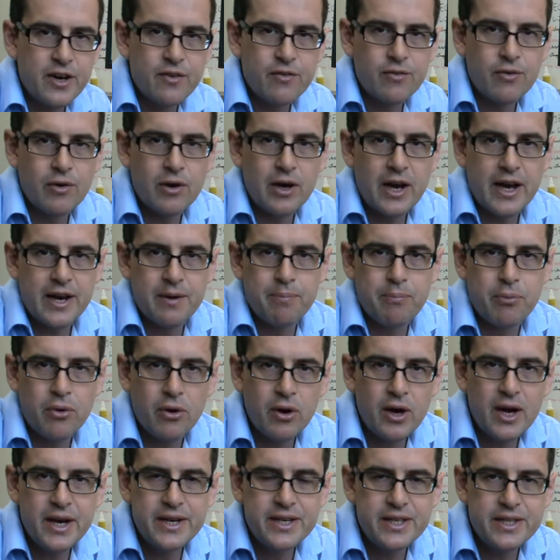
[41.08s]
of right.
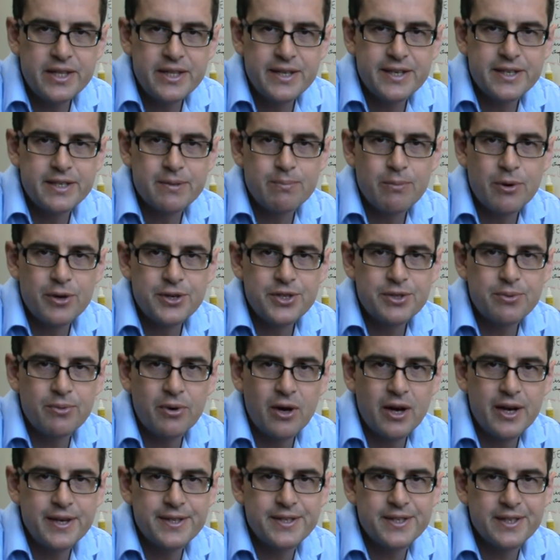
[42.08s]
Prior to this, most
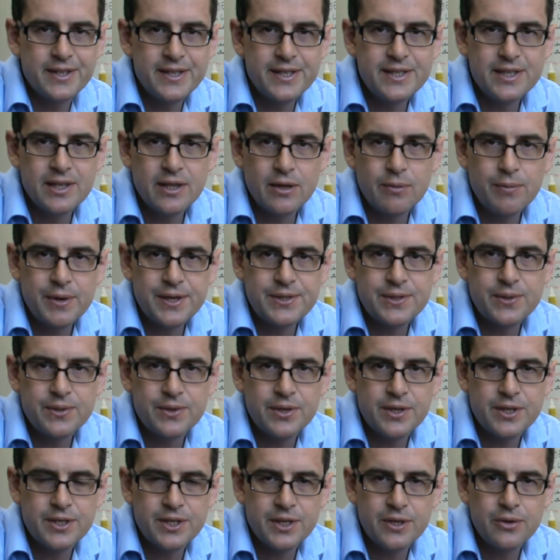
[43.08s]
rights, at least in the Western
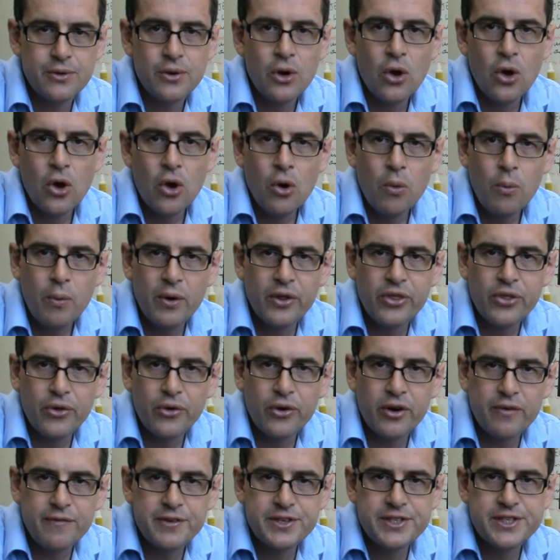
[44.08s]
tradition, were thought
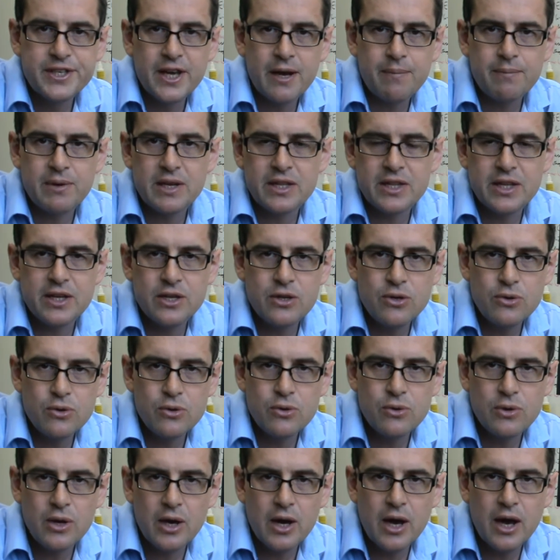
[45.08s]
of as something that
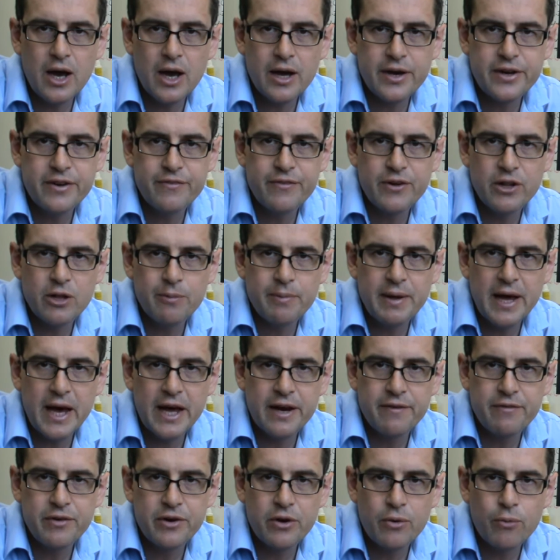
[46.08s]
you develop out
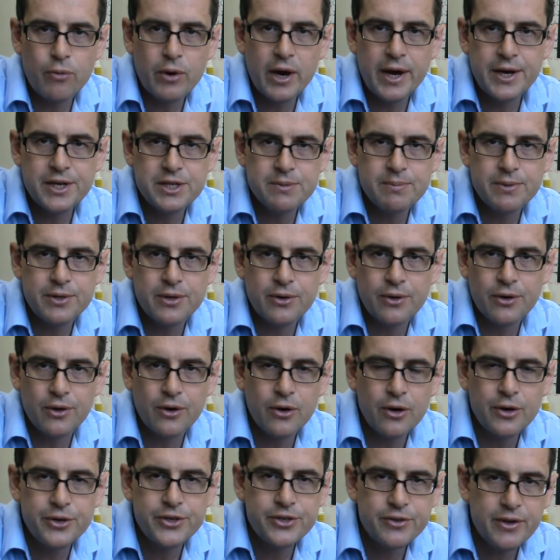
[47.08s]
of an arrangement or a
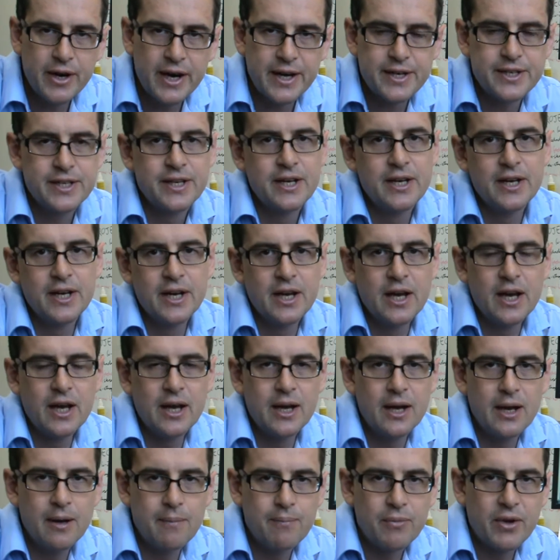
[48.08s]
contract.
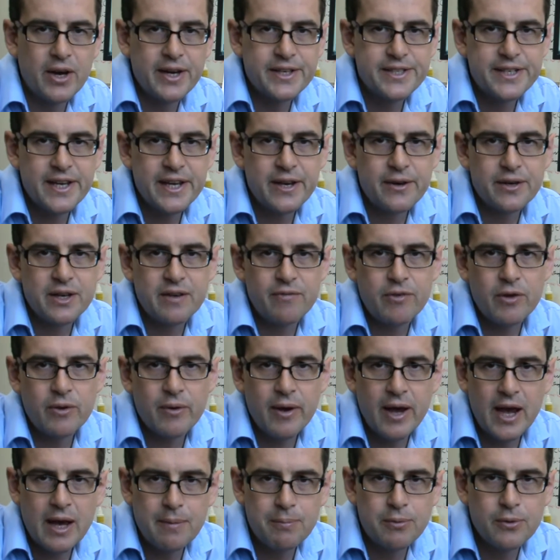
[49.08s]
I say I'll give you
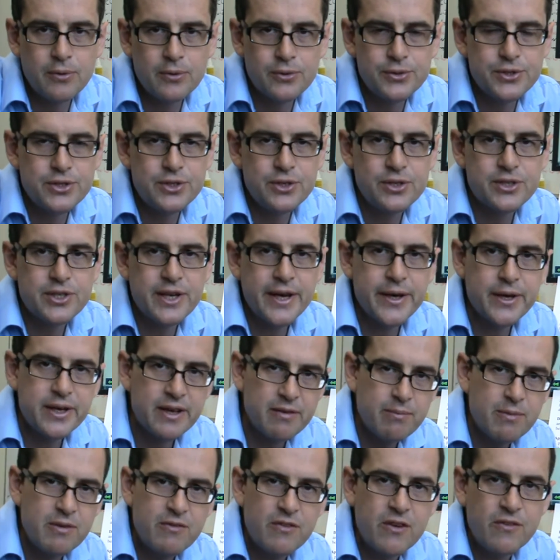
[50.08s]
apples, you say I'll give
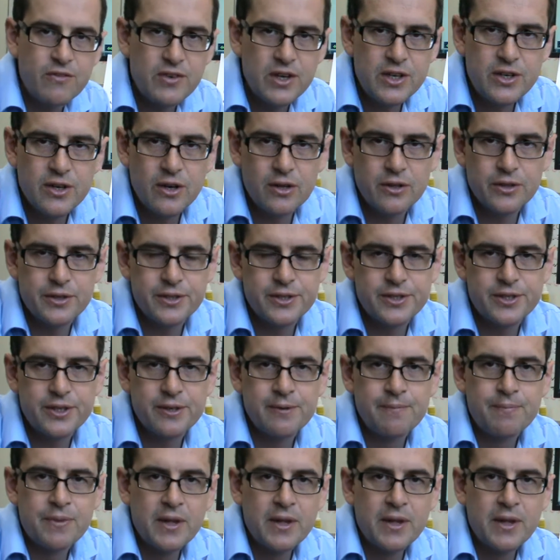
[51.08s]
me $50.